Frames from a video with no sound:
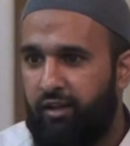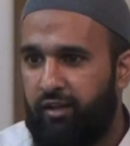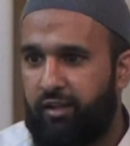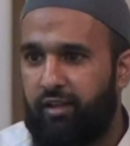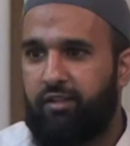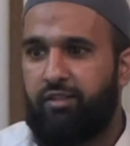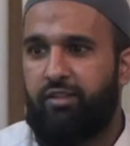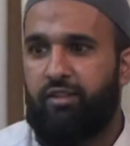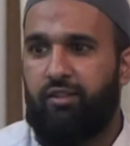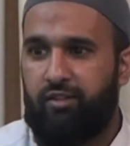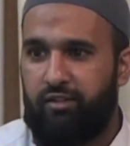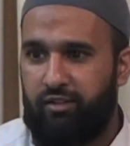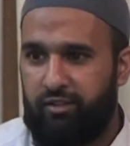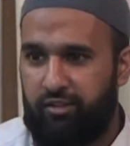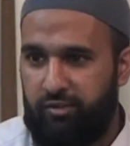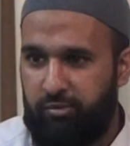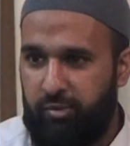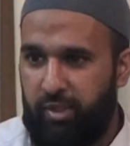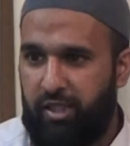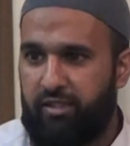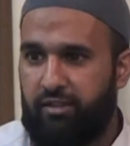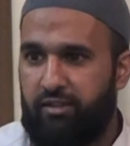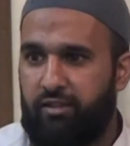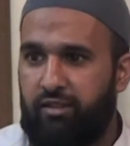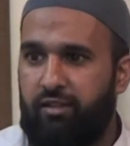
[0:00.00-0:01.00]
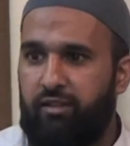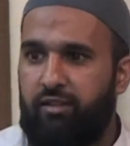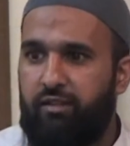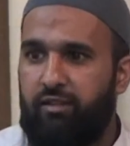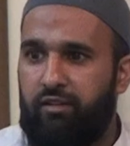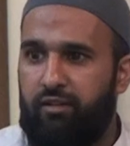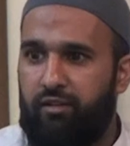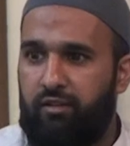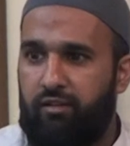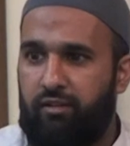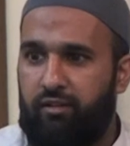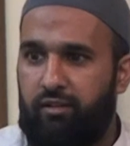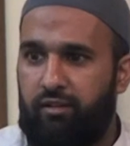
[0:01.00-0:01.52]
Okay, circle is the masculine.
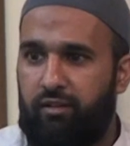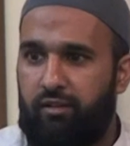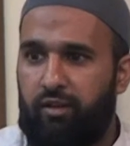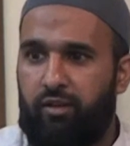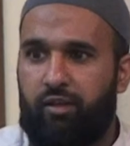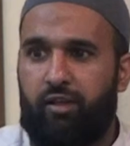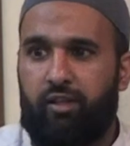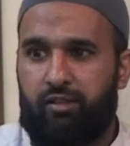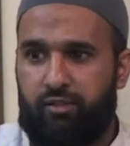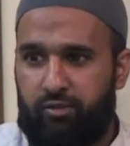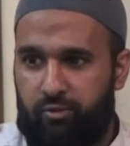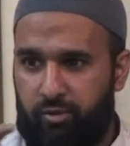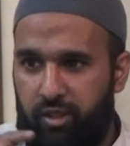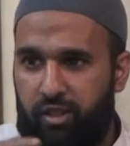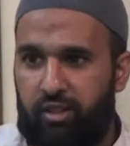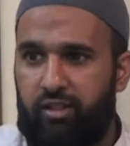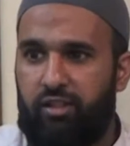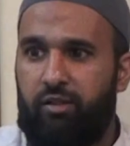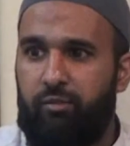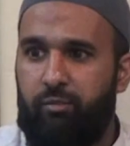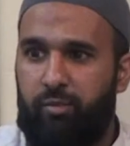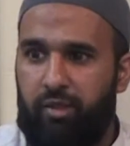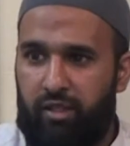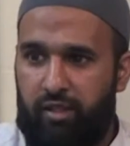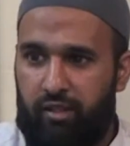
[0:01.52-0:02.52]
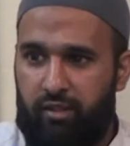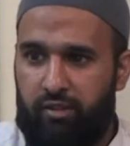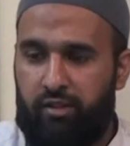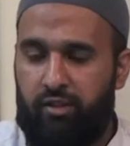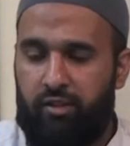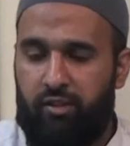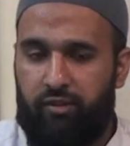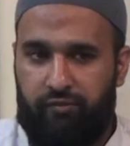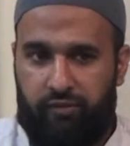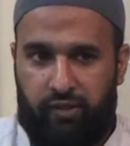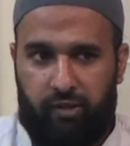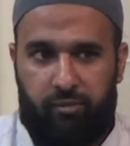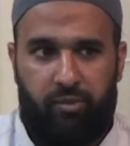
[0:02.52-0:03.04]
Okay, square
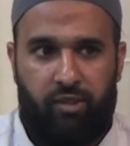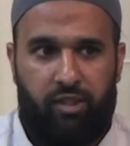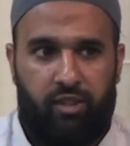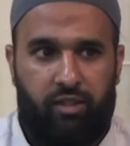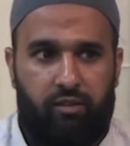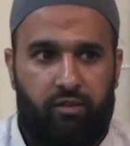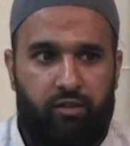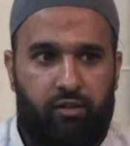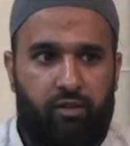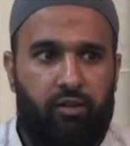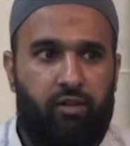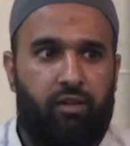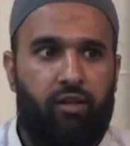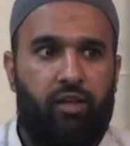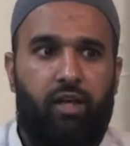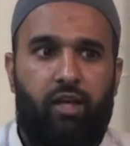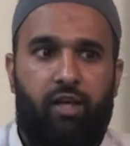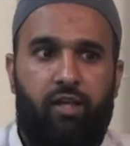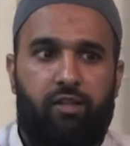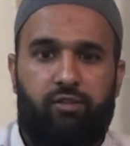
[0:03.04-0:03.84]
the feminine. Good.